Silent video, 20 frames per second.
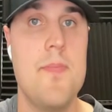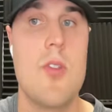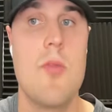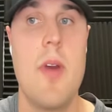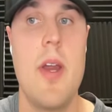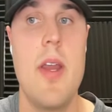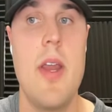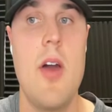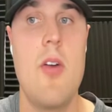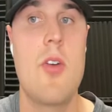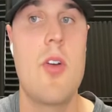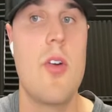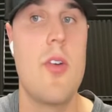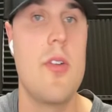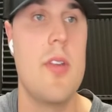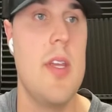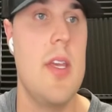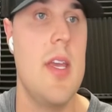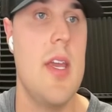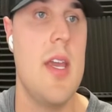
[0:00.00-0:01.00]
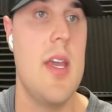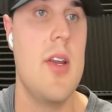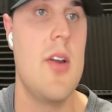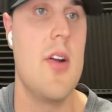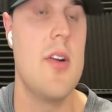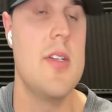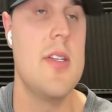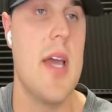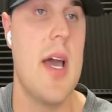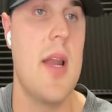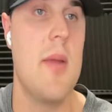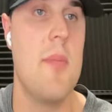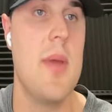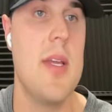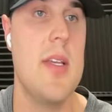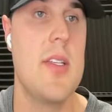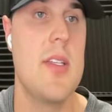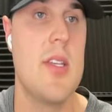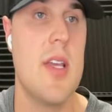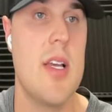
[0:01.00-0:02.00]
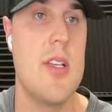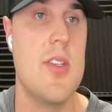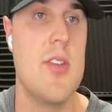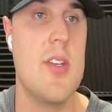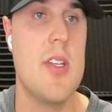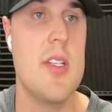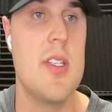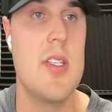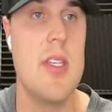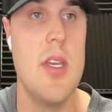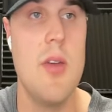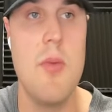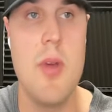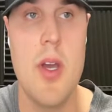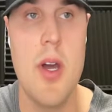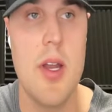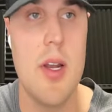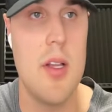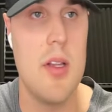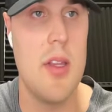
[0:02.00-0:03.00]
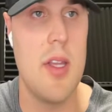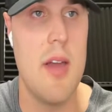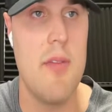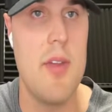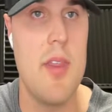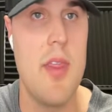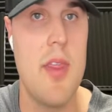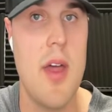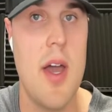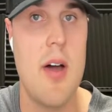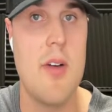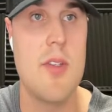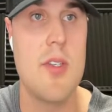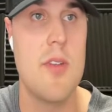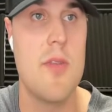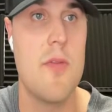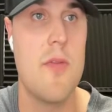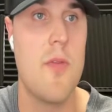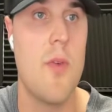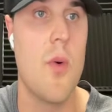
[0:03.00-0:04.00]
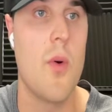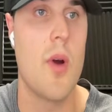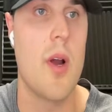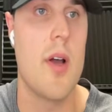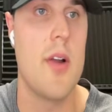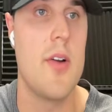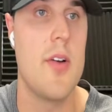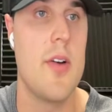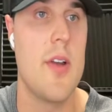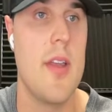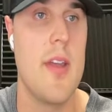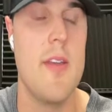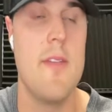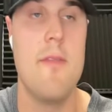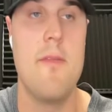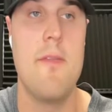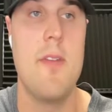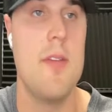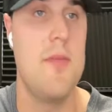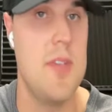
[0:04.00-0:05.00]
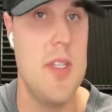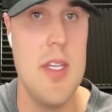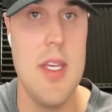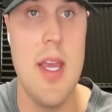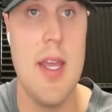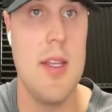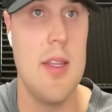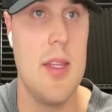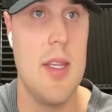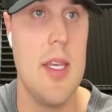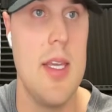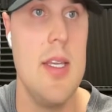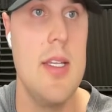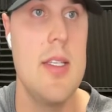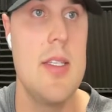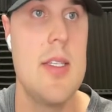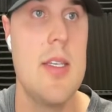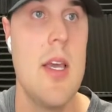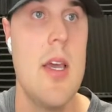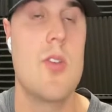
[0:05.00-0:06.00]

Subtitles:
So right now, currently in our database, as you can see, we got 11,458 leads.